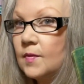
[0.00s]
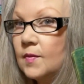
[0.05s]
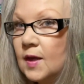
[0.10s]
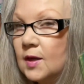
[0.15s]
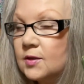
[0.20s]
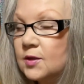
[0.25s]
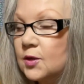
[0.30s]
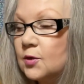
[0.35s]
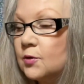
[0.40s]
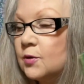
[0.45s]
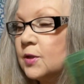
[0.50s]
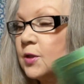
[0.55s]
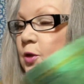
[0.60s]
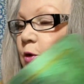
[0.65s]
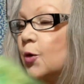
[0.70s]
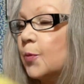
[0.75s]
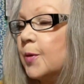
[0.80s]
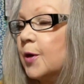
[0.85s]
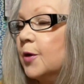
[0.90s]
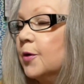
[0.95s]
How's it going,
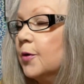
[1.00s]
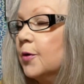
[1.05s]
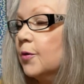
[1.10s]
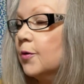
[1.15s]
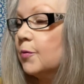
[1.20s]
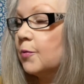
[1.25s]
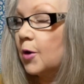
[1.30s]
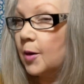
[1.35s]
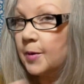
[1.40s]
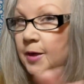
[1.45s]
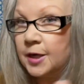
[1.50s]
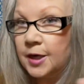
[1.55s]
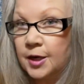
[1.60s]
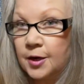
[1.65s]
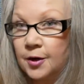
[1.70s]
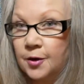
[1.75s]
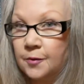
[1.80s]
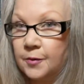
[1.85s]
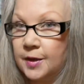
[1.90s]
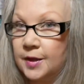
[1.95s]
Scorpio? Robin
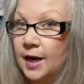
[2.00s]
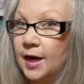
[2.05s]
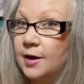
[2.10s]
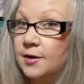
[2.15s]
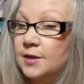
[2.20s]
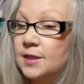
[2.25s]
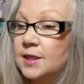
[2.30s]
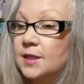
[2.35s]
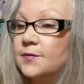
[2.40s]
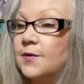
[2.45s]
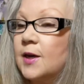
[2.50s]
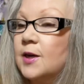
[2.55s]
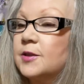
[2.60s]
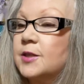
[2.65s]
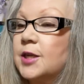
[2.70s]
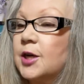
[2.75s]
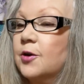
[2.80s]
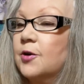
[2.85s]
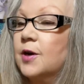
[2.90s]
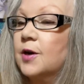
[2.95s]
here with Aries Fire
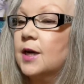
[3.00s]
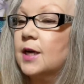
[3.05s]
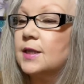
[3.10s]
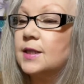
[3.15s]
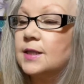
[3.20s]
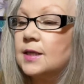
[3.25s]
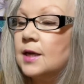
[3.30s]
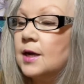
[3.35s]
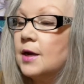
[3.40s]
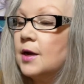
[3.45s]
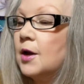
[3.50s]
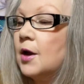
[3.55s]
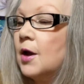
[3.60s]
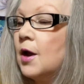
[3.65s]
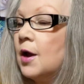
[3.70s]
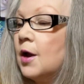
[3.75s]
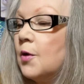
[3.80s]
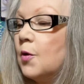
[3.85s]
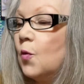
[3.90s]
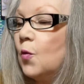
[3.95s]
Tarot, guys.
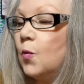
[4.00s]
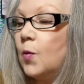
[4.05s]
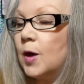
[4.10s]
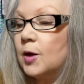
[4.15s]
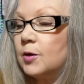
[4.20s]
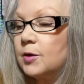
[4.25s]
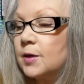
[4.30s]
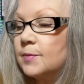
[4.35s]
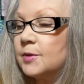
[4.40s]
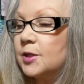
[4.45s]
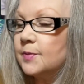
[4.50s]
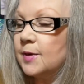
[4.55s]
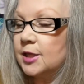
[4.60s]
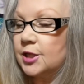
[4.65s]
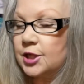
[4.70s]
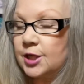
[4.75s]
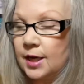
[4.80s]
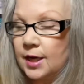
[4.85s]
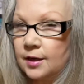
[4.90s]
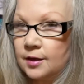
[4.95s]
Welcome to my
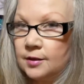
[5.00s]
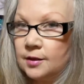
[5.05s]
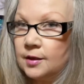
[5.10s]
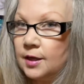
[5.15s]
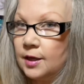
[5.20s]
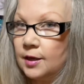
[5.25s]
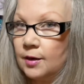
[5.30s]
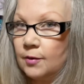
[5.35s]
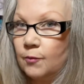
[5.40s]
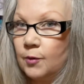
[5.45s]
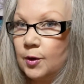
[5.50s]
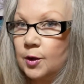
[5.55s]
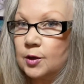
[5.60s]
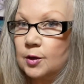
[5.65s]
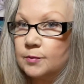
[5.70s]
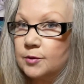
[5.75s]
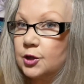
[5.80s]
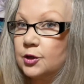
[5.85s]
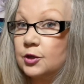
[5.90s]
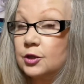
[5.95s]
channel and
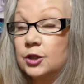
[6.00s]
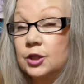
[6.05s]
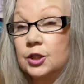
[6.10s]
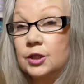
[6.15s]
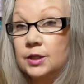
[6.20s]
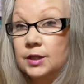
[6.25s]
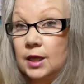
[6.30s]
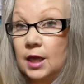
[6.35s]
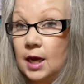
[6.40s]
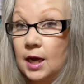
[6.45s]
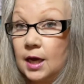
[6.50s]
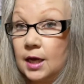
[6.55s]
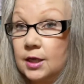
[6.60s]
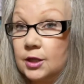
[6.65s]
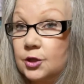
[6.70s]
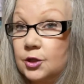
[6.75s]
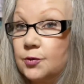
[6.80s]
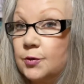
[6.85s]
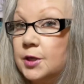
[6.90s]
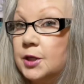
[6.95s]
welcome to your
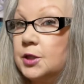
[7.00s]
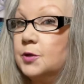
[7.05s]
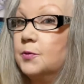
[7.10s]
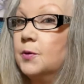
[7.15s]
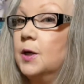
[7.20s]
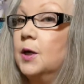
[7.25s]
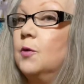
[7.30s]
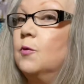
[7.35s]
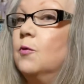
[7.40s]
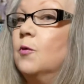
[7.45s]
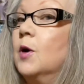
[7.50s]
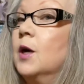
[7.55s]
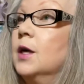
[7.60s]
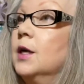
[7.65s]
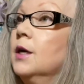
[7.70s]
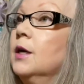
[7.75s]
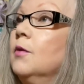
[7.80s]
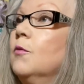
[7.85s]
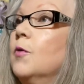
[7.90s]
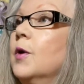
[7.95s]
July
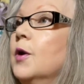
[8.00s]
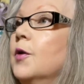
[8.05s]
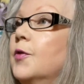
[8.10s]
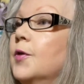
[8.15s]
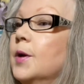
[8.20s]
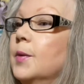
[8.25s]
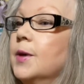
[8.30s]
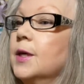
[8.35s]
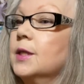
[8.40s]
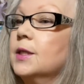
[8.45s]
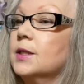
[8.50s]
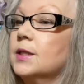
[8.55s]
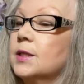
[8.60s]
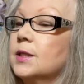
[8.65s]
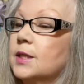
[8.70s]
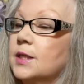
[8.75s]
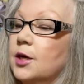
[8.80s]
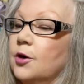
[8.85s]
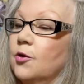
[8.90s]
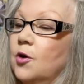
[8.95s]
2021 Wealth and
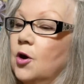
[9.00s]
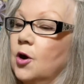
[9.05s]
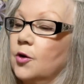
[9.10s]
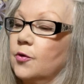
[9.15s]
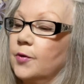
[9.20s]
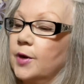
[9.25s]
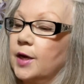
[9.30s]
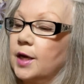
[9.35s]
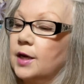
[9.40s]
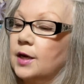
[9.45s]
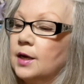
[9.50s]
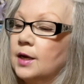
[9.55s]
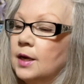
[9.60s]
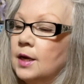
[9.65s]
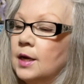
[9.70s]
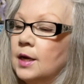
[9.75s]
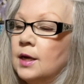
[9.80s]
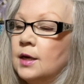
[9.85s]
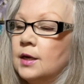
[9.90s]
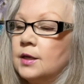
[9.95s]
Abundance Tarot card reading.
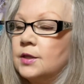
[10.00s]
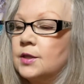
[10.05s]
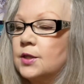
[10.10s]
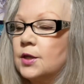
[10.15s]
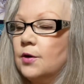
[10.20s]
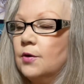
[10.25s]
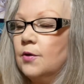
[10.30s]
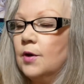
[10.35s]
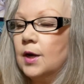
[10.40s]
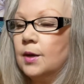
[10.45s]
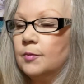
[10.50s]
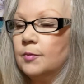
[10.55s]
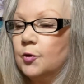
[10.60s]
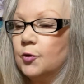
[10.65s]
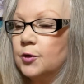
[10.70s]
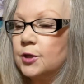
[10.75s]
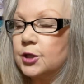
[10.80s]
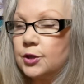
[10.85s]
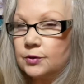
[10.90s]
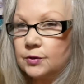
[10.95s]
So I'm
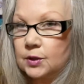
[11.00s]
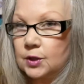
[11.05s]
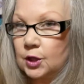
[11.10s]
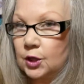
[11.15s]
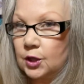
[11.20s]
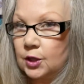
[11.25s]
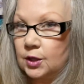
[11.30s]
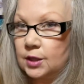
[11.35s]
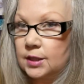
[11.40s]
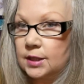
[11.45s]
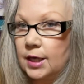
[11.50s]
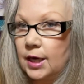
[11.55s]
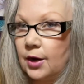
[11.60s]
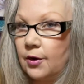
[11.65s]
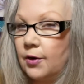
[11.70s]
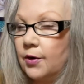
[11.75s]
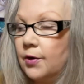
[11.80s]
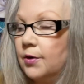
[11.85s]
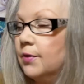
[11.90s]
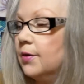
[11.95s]
going to use the Good
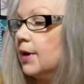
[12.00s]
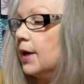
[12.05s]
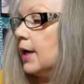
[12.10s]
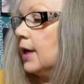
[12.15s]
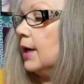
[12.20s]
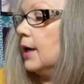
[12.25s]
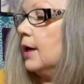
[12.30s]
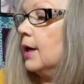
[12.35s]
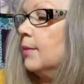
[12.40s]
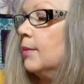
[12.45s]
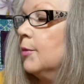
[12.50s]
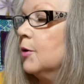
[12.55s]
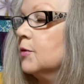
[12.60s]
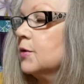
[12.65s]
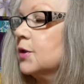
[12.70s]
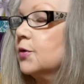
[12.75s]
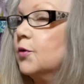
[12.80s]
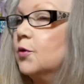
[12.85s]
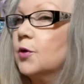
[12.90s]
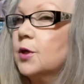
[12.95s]
Tarot and I'm
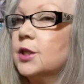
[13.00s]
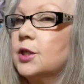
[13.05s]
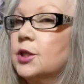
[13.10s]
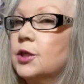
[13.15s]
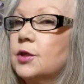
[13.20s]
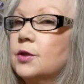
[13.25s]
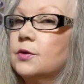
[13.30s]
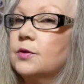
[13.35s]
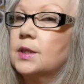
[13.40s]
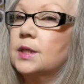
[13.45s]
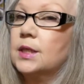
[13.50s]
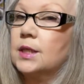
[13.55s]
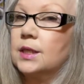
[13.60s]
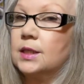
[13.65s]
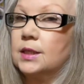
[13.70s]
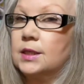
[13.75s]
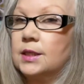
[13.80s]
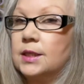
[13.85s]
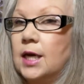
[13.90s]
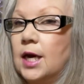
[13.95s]
also going to use
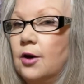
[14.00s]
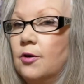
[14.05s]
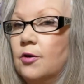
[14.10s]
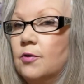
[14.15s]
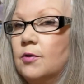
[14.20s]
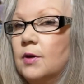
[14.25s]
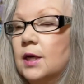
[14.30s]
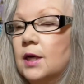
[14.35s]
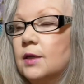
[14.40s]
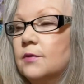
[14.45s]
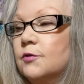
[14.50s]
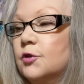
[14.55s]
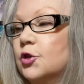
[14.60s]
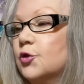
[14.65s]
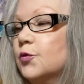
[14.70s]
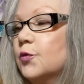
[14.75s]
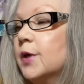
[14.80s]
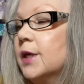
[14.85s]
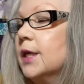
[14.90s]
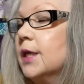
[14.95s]
the Tarot of
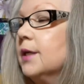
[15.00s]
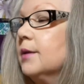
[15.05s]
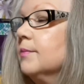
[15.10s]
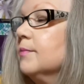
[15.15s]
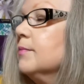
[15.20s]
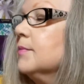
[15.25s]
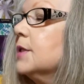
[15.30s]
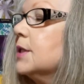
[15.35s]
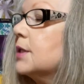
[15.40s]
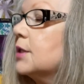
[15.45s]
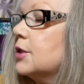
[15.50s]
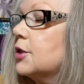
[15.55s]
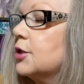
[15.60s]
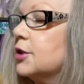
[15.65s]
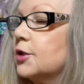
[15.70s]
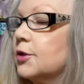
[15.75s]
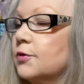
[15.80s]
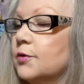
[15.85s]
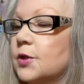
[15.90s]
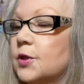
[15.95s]
Dreams to
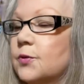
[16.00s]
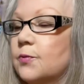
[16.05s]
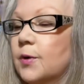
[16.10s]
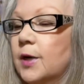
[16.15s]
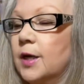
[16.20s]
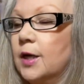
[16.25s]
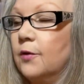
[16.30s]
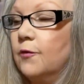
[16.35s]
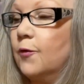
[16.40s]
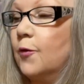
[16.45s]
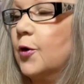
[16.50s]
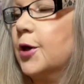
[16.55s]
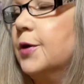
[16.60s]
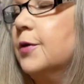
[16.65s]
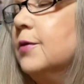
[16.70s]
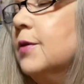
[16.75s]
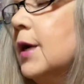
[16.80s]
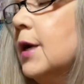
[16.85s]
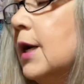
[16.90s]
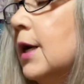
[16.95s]
do this reading for
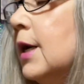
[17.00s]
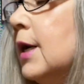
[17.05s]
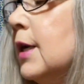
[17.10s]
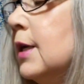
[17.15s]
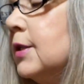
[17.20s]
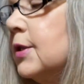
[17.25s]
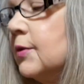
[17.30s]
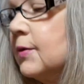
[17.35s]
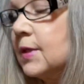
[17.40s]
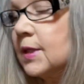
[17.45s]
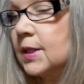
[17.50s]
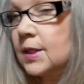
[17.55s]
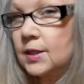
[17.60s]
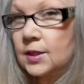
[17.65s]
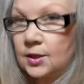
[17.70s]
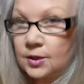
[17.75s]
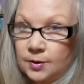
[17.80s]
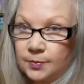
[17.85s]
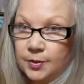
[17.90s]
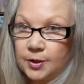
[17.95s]
you. So this is
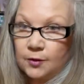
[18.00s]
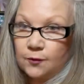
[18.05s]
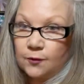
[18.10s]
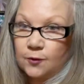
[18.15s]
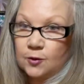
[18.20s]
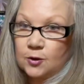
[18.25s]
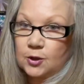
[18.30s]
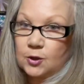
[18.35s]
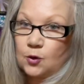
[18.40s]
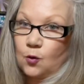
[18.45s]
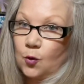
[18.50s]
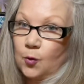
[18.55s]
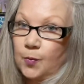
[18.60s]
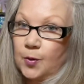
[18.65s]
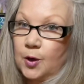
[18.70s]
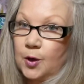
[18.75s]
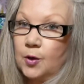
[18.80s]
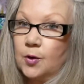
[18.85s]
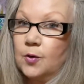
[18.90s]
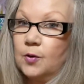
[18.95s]
going to be for
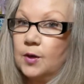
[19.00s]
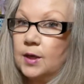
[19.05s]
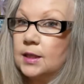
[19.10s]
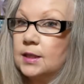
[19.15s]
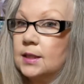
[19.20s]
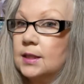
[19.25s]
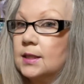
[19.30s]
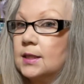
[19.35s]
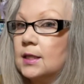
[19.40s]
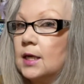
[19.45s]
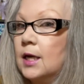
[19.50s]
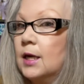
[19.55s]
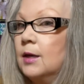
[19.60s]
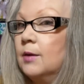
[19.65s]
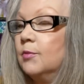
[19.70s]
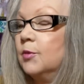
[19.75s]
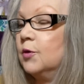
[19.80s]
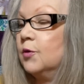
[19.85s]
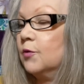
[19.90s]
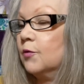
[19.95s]
Scorpio in
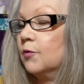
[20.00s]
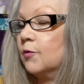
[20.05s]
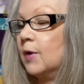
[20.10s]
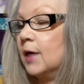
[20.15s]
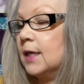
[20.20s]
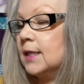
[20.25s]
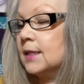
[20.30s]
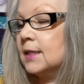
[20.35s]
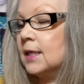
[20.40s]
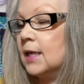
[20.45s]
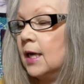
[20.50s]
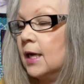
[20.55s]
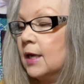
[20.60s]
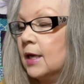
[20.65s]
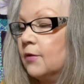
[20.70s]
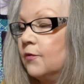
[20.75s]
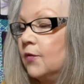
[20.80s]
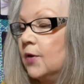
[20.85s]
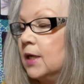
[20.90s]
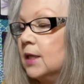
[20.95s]
Sun, Moon, Rising,
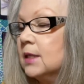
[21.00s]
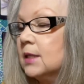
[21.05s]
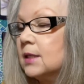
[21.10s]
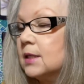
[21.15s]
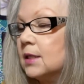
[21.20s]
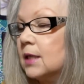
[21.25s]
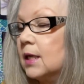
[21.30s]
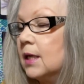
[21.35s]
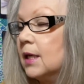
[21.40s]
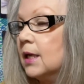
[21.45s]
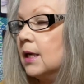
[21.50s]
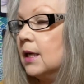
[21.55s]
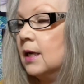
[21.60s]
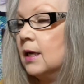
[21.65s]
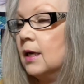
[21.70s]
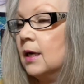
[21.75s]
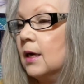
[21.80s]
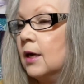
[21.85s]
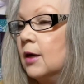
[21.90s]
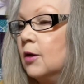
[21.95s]
and Venus.
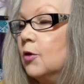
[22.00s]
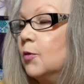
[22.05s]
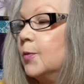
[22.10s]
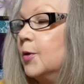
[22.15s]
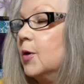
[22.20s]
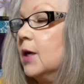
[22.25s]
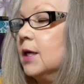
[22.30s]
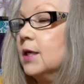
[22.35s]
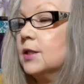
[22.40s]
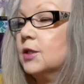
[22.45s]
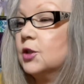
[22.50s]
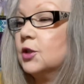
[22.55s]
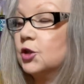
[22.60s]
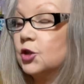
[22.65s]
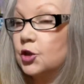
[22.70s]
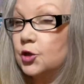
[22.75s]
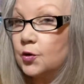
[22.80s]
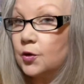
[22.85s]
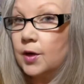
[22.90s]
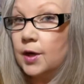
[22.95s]
And I hope you guys
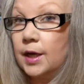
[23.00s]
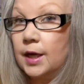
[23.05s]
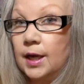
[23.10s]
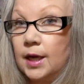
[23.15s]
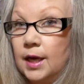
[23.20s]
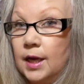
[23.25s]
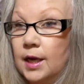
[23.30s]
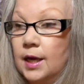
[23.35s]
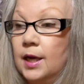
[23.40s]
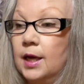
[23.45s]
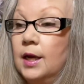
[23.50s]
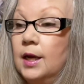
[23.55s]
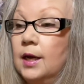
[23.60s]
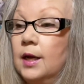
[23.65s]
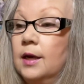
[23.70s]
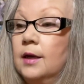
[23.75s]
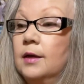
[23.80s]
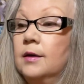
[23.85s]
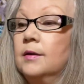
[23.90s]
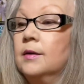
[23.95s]
enjoy
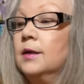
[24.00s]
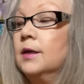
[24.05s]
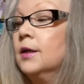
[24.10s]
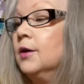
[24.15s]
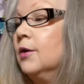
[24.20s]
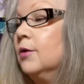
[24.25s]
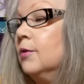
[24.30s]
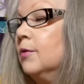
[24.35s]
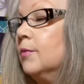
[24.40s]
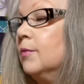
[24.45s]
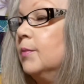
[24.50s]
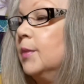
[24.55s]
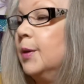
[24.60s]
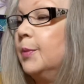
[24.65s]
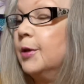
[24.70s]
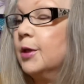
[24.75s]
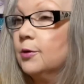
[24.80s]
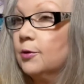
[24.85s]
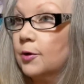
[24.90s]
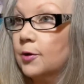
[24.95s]
and, you know,
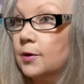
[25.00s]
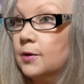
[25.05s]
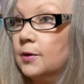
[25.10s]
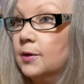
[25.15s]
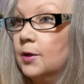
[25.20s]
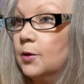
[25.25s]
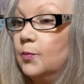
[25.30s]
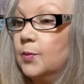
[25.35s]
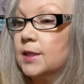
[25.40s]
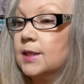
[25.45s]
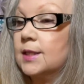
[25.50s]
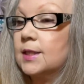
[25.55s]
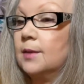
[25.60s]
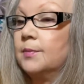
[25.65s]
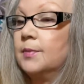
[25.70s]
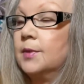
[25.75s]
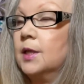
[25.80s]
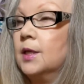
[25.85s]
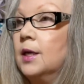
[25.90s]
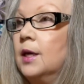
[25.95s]
maybe learn a little bit
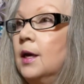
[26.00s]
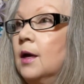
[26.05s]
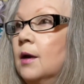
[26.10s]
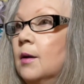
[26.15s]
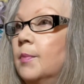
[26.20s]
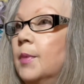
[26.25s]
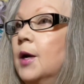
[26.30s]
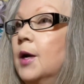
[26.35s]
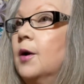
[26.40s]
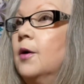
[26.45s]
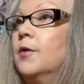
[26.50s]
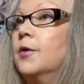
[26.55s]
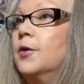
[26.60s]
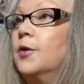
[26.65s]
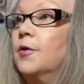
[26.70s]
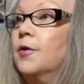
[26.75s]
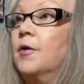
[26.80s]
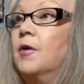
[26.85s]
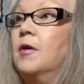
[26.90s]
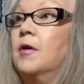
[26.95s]
something about
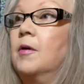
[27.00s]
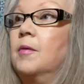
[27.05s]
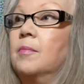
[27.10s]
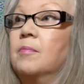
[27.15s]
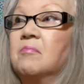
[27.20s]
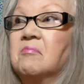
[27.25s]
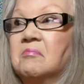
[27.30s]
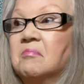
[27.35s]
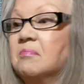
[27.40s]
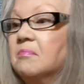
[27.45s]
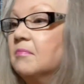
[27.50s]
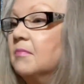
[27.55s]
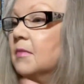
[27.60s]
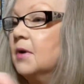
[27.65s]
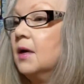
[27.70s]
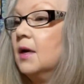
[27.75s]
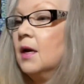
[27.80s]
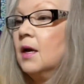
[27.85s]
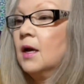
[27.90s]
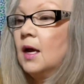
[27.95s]
your
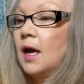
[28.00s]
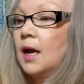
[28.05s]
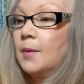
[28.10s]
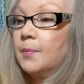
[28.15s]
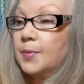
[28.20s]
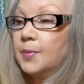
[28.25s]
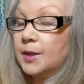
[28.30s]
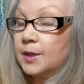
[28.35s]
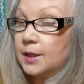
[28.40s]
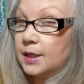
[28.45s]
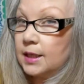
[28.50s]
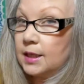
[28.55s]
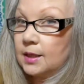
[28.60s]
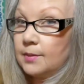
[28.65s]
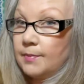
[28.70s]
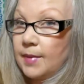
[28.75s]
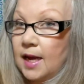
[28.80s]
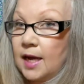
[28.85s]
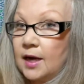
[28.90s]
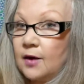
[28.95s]
ability
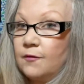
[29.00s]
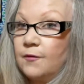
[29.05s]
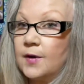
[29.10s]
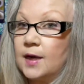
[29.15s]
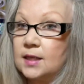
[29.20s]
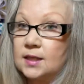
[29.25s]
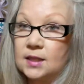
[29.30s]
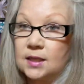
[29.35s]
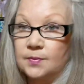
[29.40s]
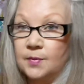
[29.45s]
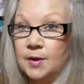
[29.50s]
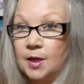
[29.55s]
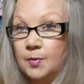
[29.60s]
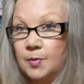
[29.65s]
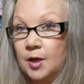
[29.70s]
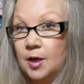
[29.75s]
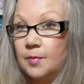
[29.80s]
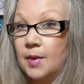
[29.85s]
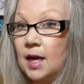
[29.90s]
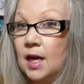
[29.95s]
to manifest,
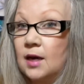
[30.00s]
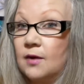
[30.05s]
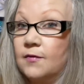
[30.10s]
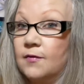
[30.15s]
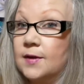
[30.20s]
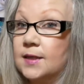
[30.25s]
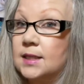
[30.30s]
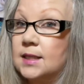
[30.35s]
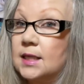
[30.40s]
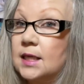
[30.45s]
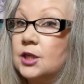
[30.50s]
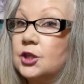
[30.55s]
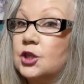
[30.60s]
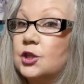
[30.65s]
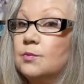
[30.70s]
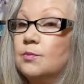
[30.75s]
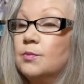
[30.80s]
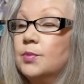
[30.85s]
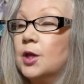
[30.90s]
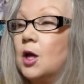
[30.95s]
maybe a
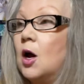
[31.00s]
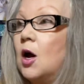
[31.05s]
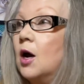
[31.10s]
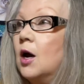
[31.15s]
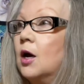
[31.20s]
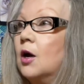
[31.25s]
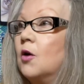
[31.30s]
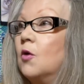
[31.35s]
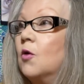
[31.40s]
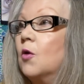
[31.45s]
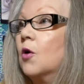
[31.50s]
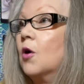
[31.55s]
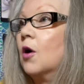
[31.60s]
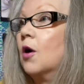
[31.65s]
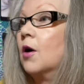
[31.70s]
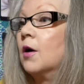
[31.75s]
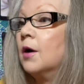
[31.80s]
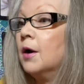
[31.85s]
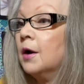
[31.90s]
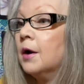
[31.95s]
manifestation block
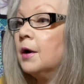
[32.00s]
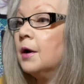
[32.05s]
or